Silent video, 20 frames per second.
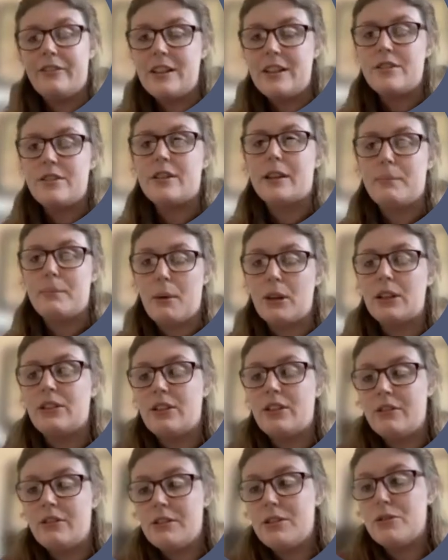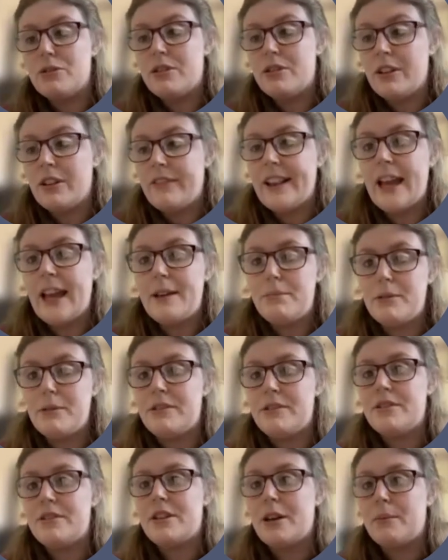eventually monitor induction of labour
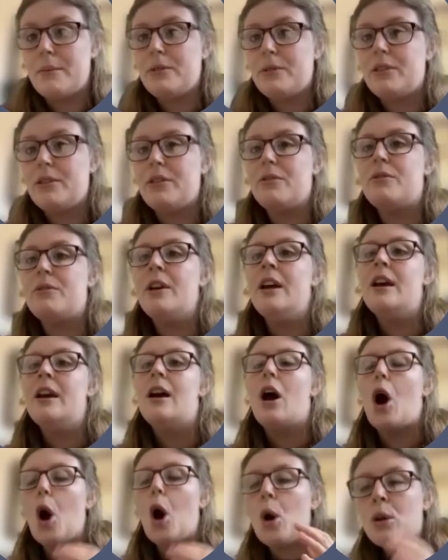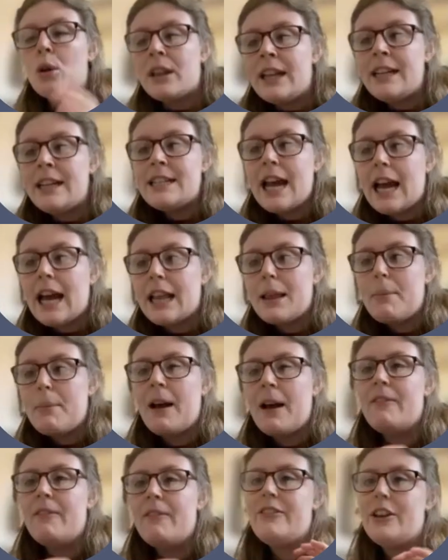in terms of only
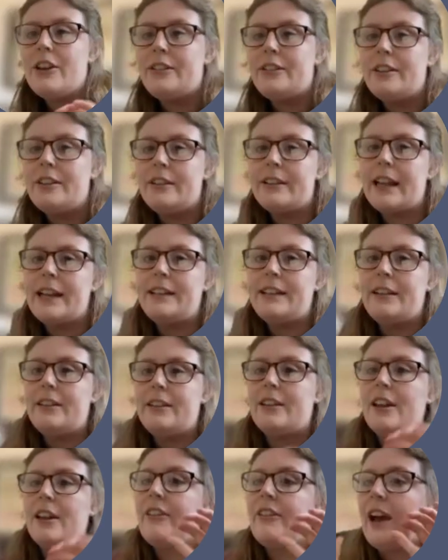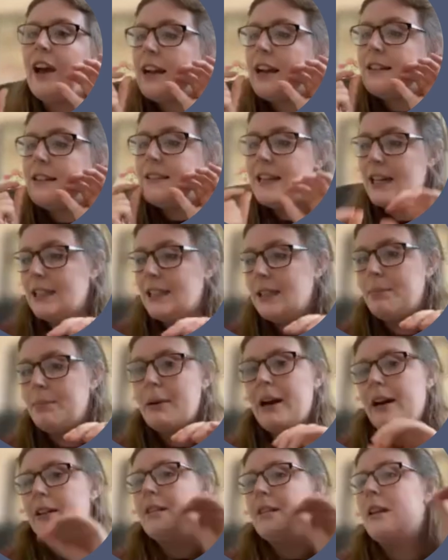Dilapan versus ladies that have had
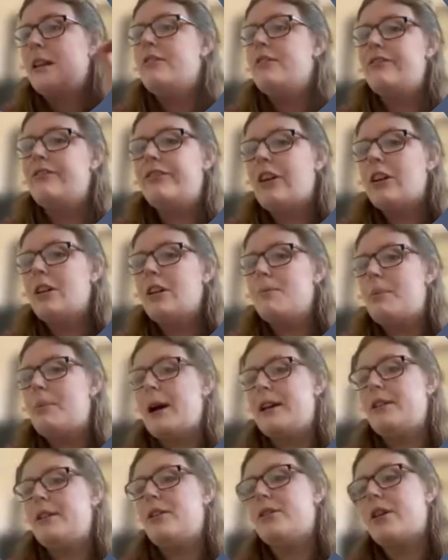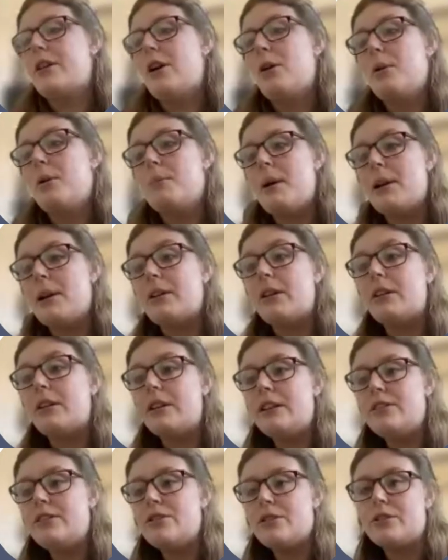Dilapan followed by another
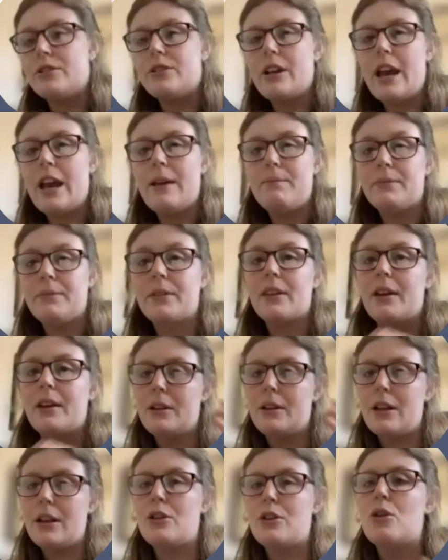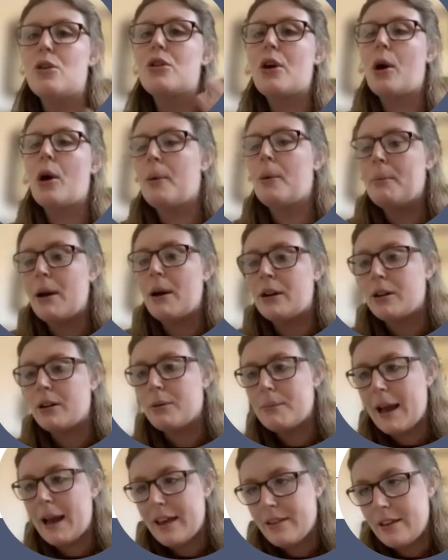hormonal another
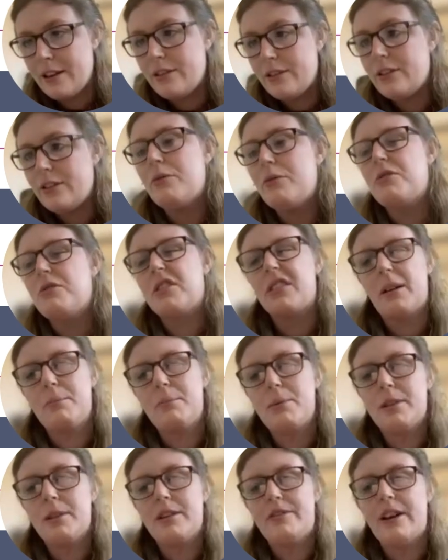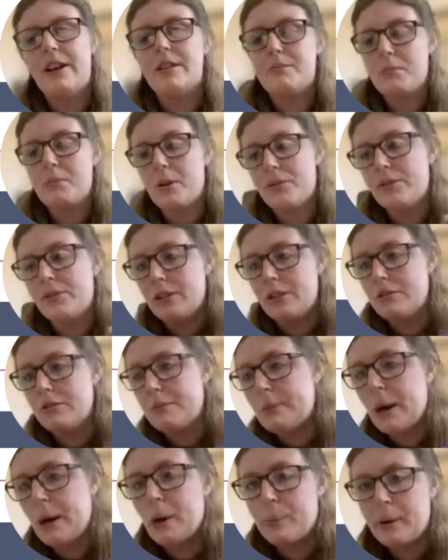hormonal method. So, for example, the
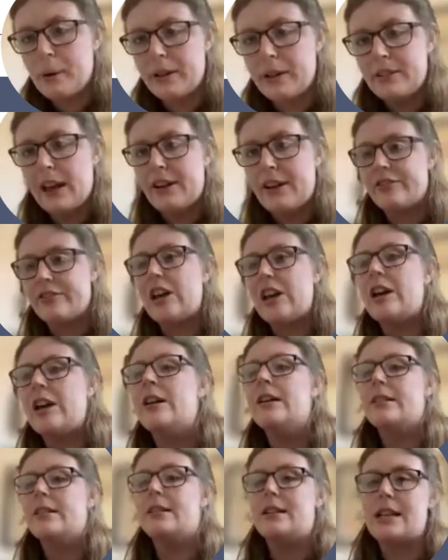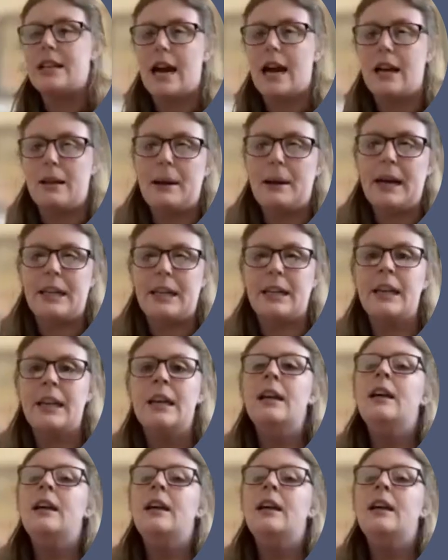panoprostin progress after the Dilapan.